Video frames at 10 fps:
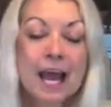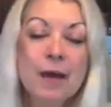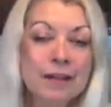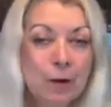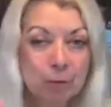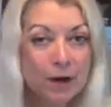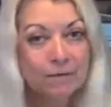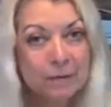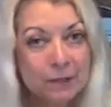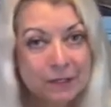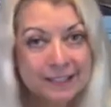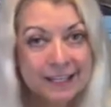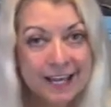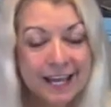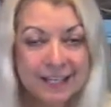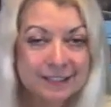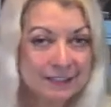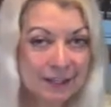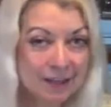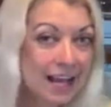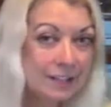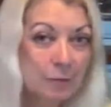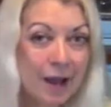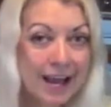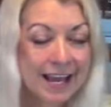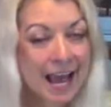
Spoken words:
now we're from Louisiana, so that's why